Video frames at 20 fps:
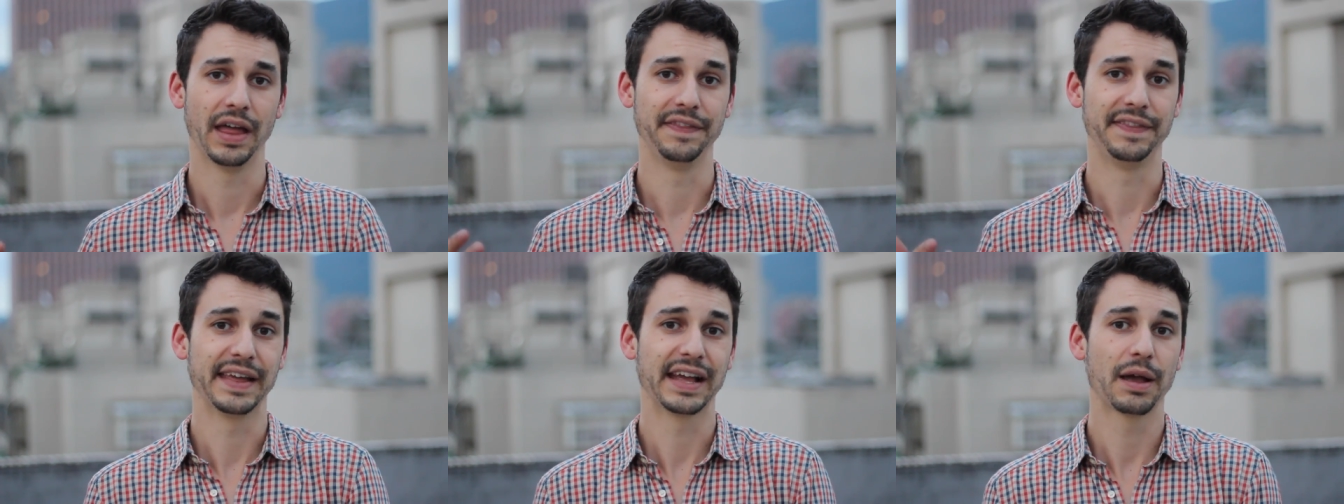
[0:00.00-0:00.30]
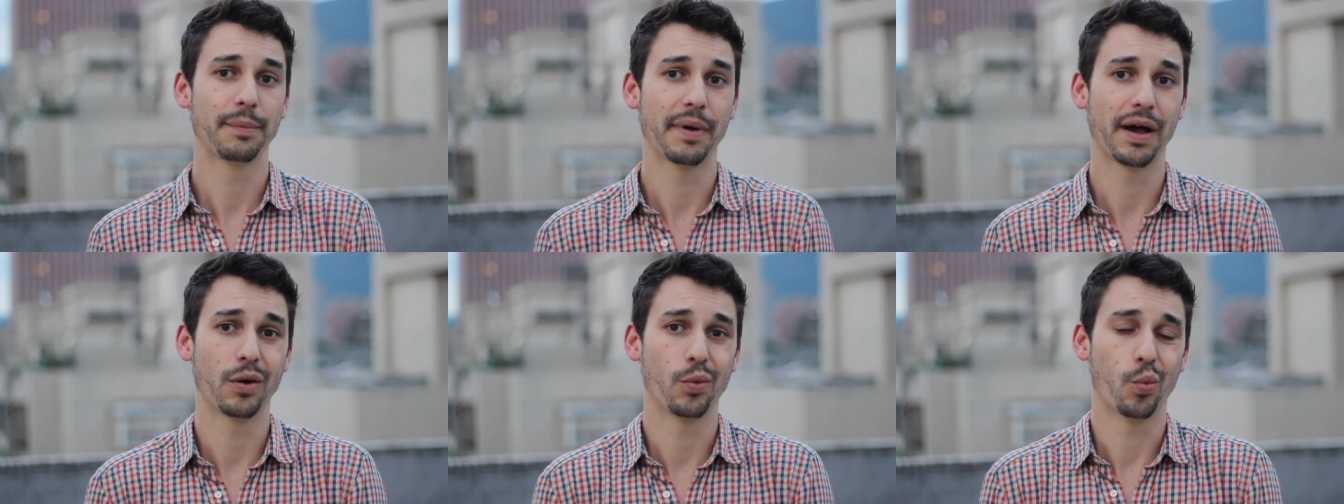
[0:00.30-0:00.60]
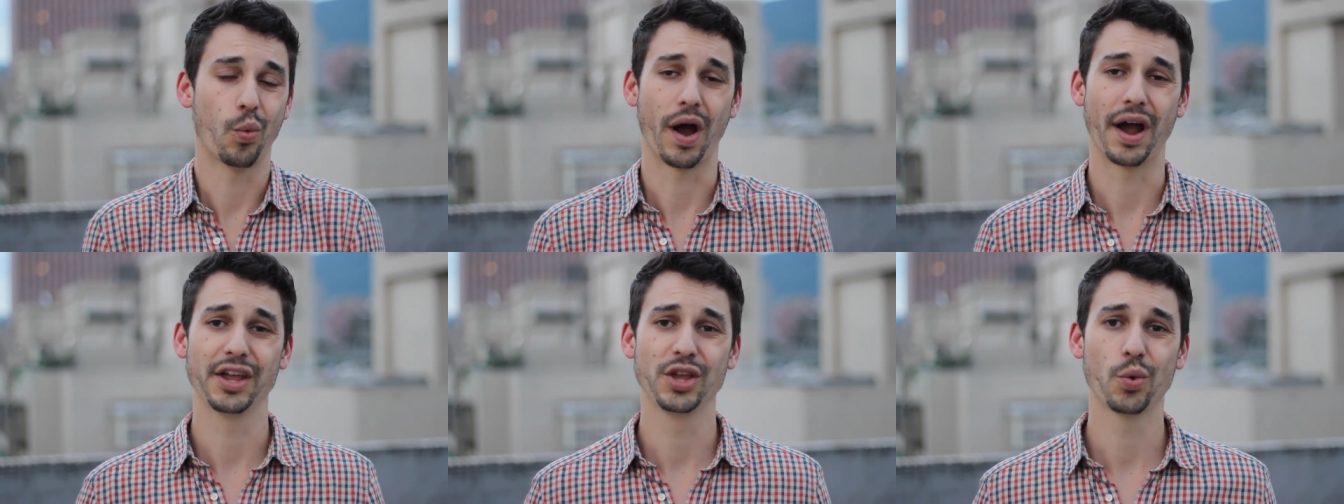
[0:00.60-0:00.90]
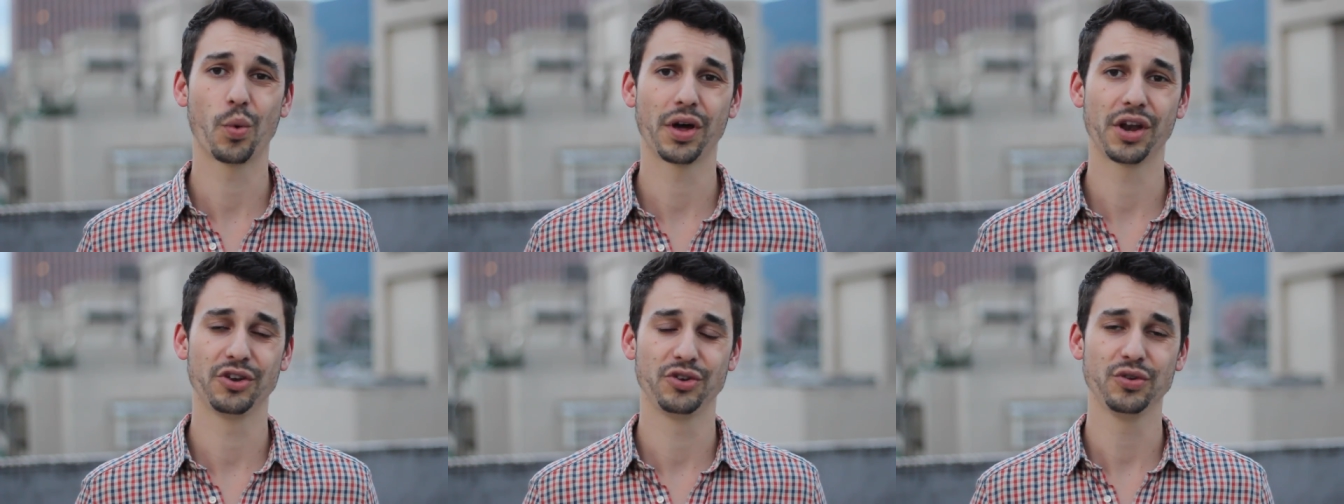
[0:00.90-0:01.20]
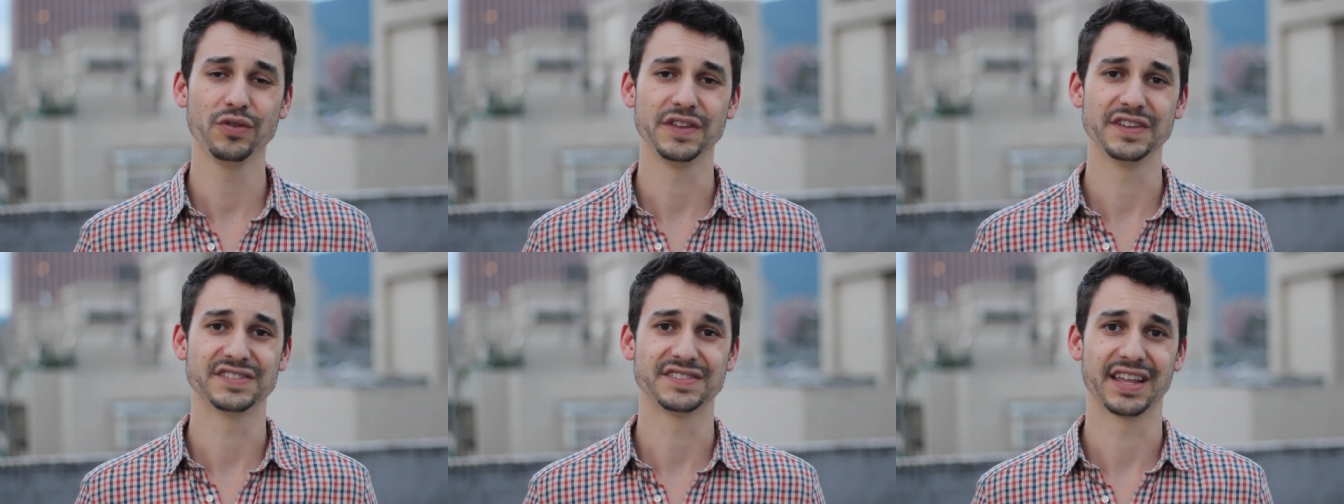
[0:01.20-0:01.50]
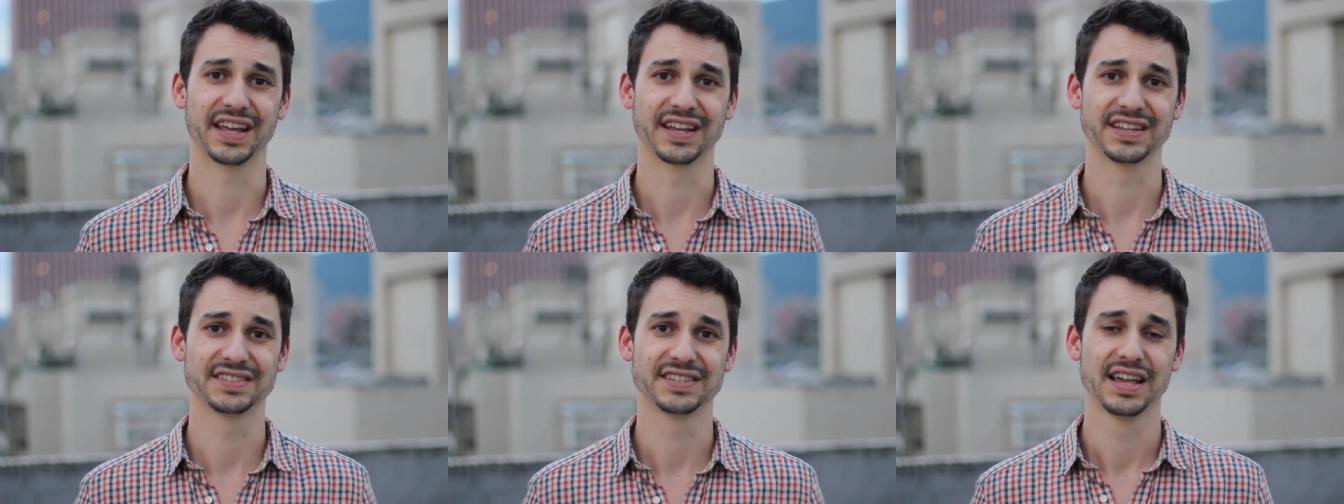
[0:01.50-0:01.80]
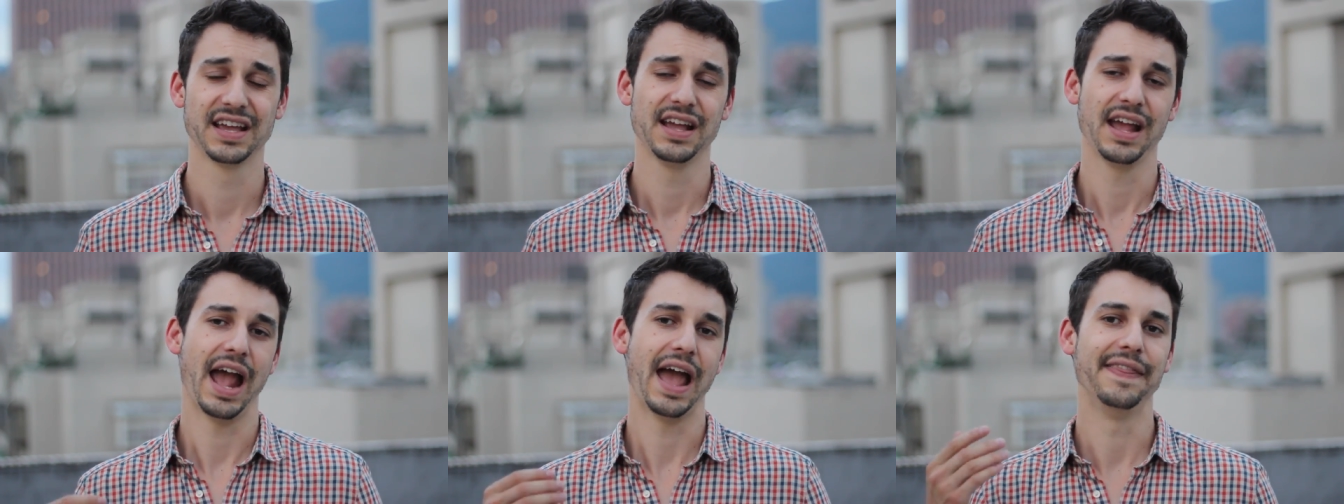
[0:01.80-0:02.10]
and think about why you want to do these things,